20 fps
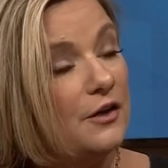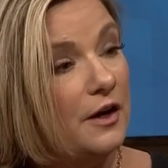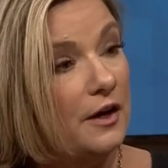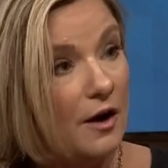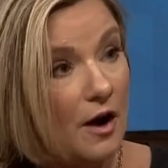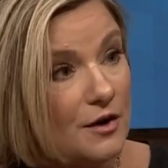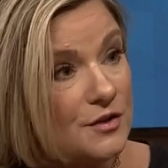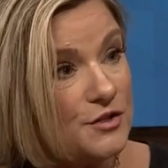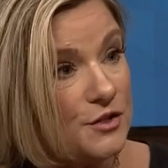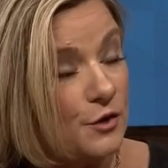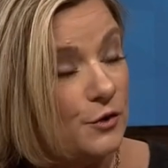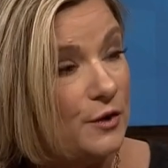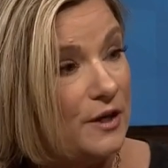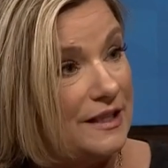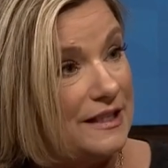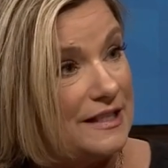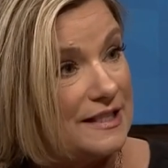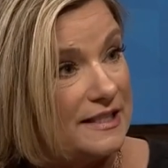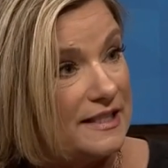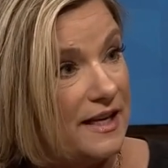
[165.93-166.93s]
also,
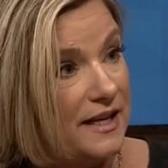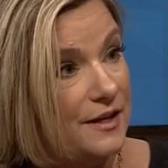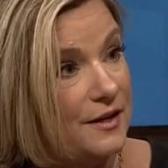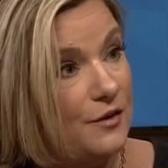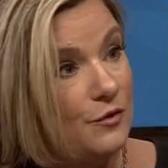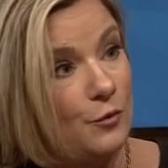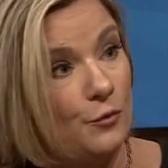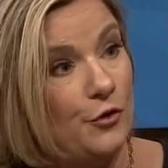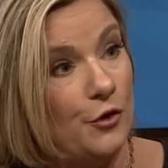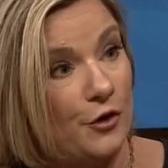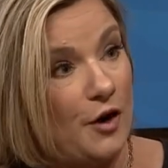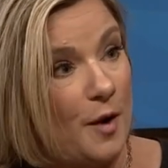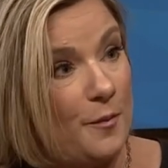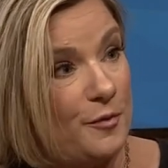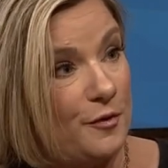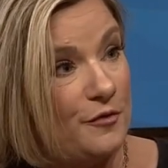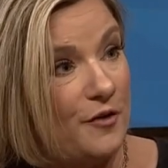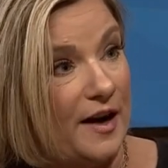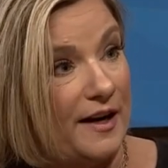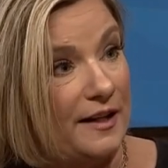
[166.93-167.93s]
in the state, they're not
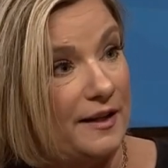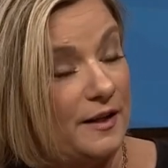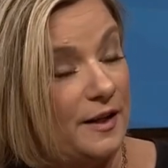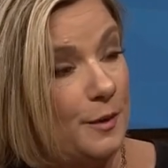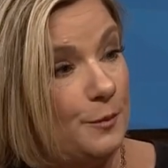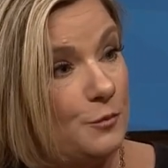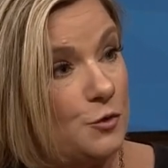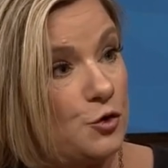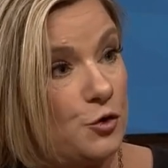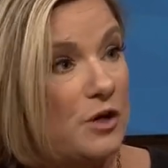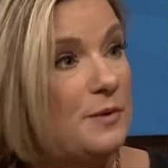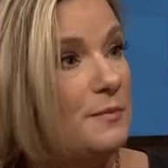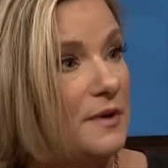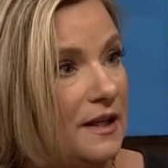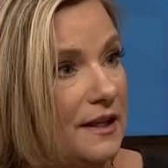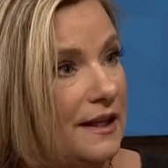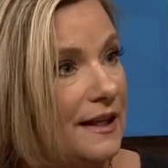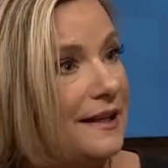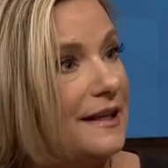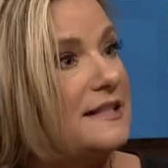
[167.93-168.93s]
providing them
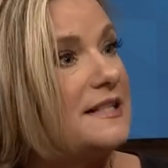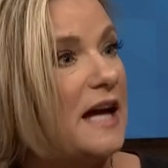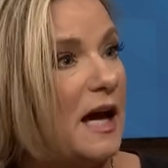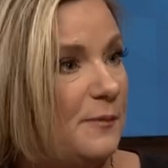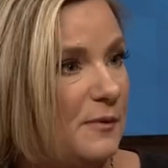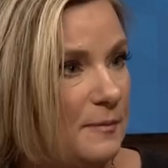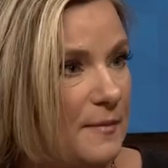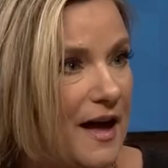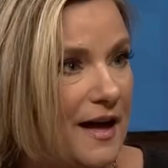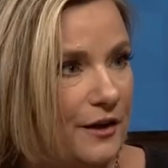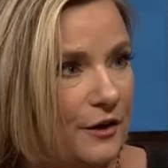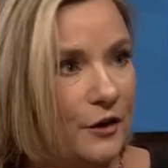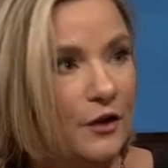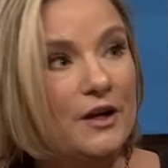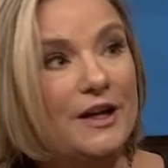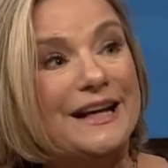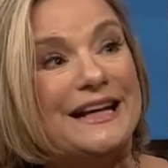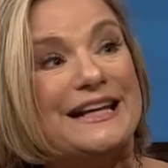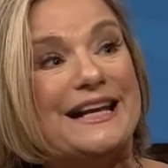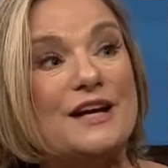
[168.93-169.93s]
treatment in a timely manner.
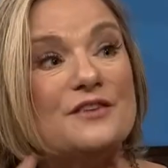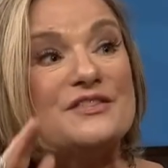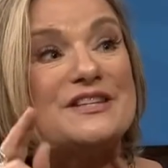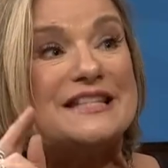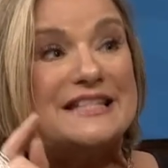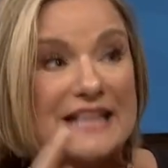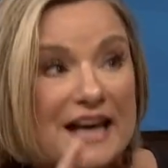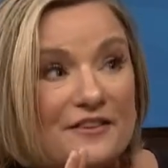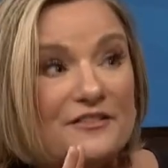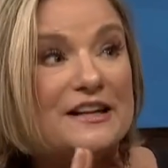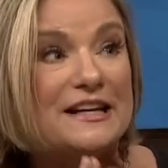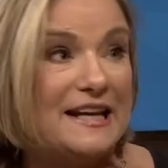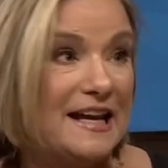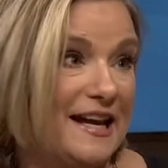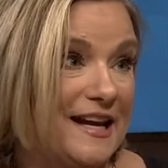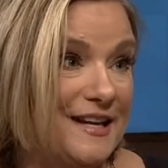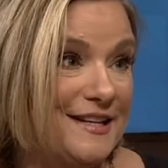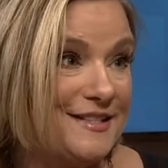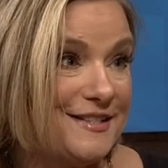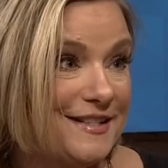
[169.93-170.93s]
They have seven
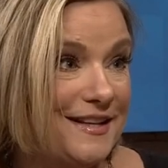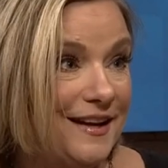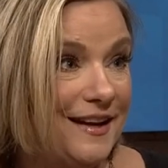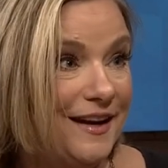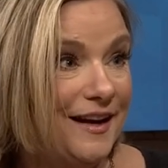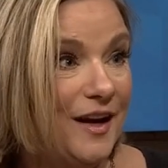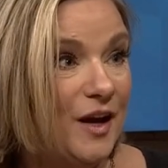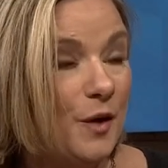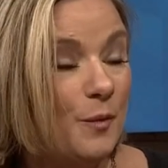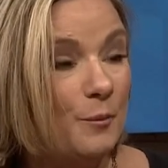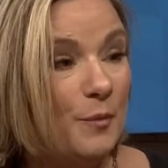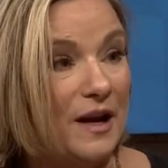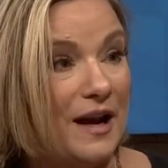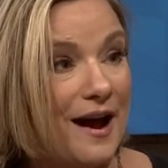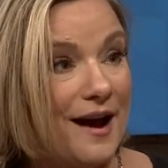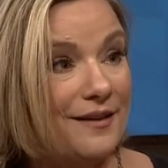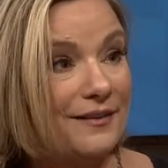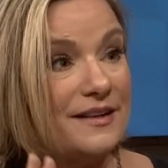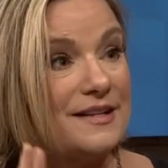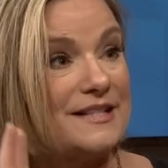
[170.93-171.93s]
days. But
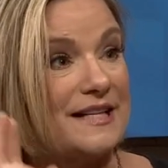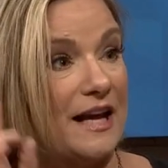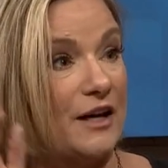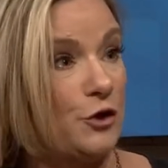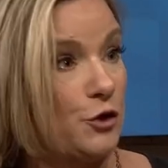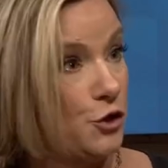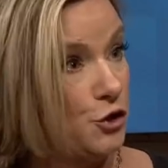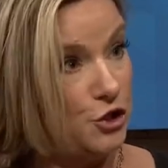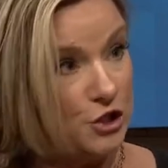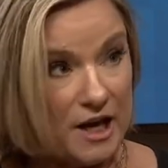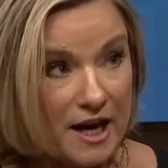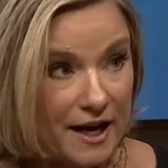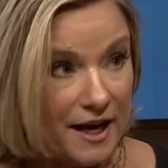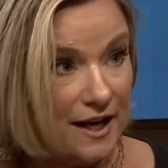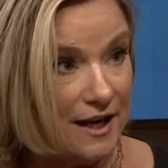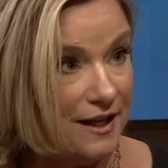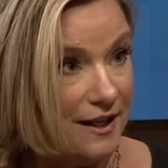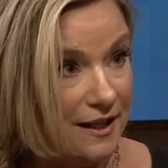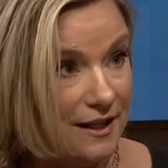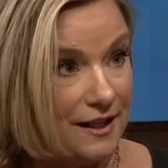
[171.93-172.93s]
Alexander
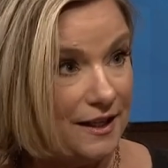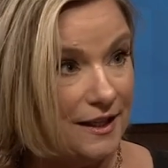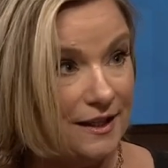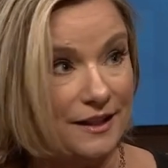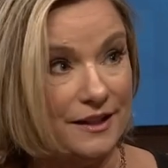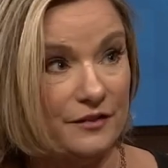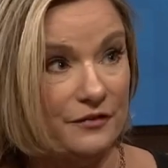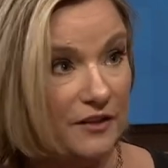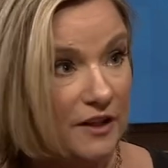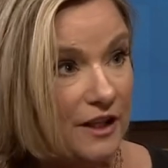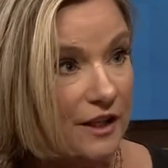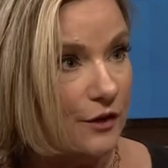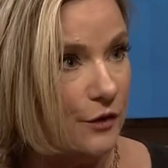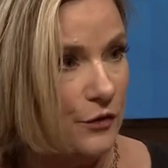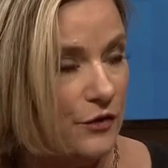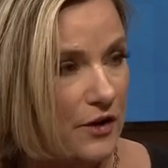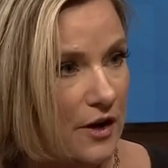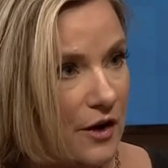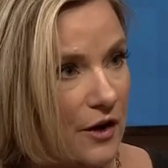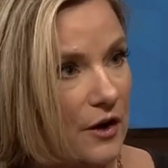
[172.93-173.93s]
Jay, in the
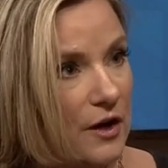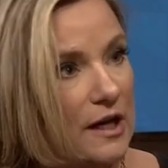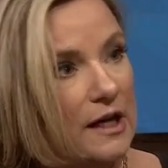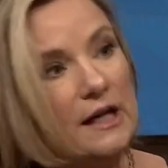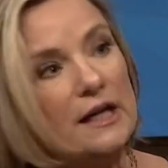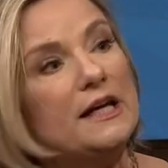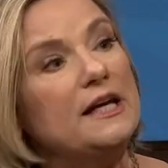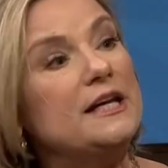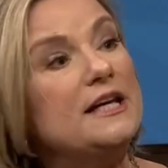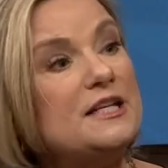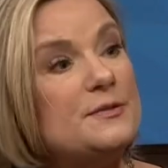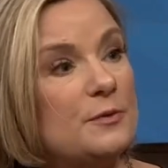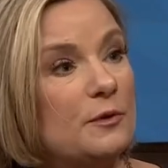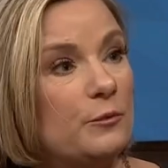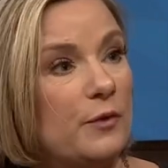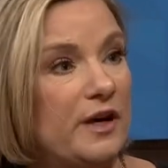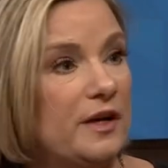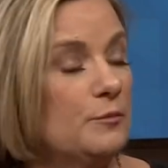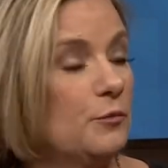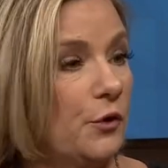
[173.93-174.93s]
video there, he's
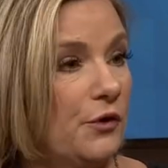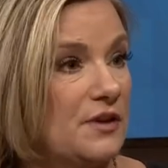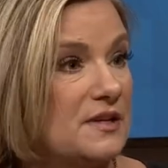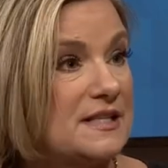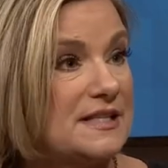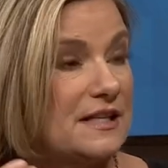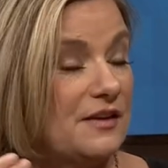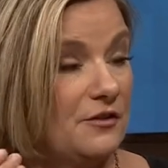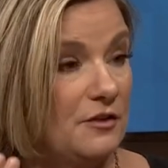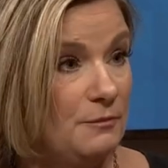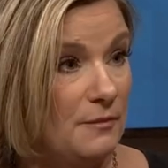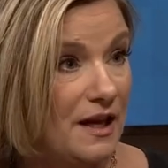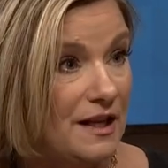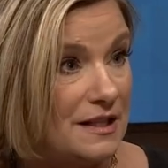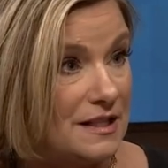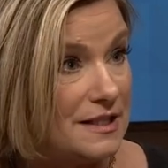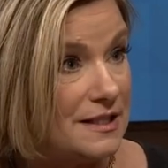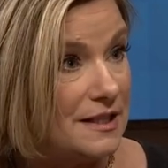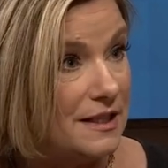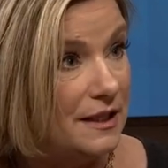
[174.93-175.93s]
been waiting more than seven
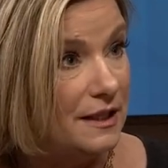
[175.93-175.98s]
months.